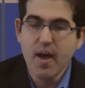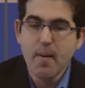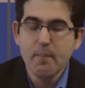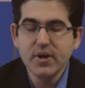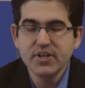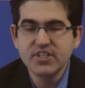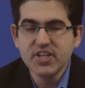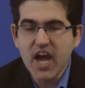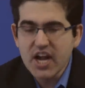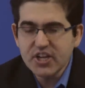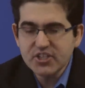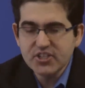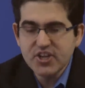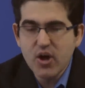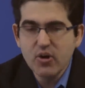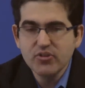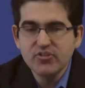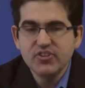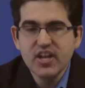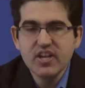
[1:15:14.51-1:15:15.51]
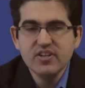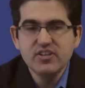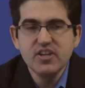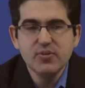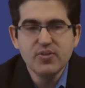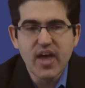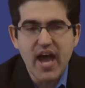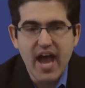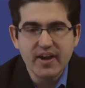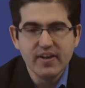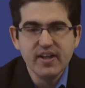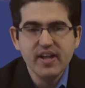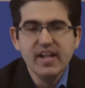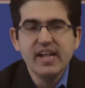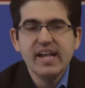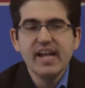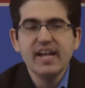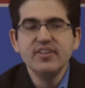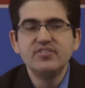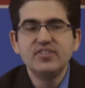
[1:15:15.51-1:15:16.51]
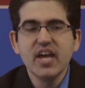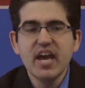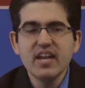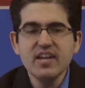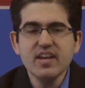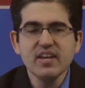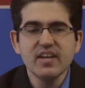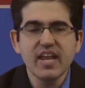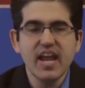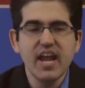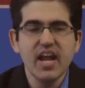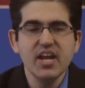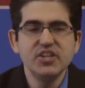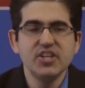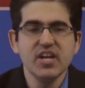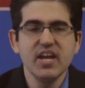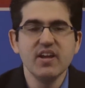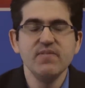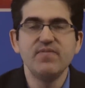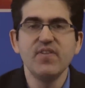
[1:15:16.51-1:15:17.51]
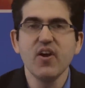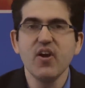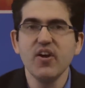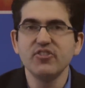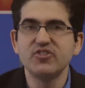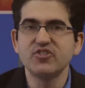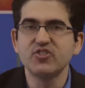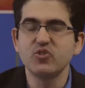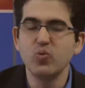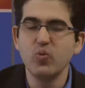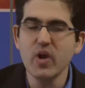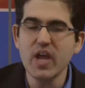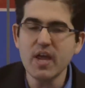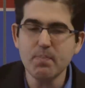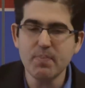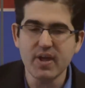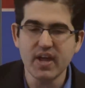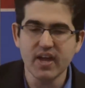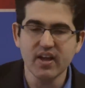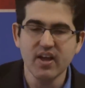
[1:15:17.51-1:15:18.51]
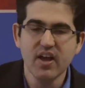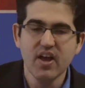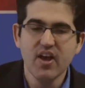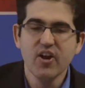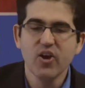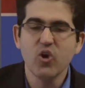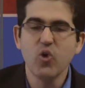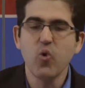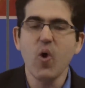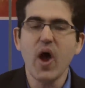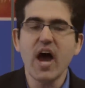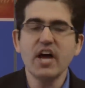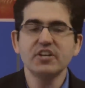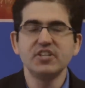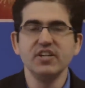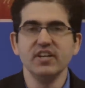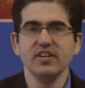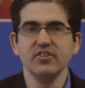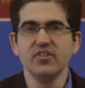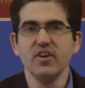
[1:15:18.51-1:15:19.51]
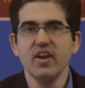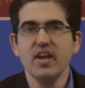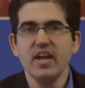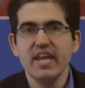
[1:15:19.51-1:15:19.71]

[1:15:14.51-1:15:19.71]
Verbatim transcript: But Judge Jones didn't do that. Instead, he engaged in very sweeping questions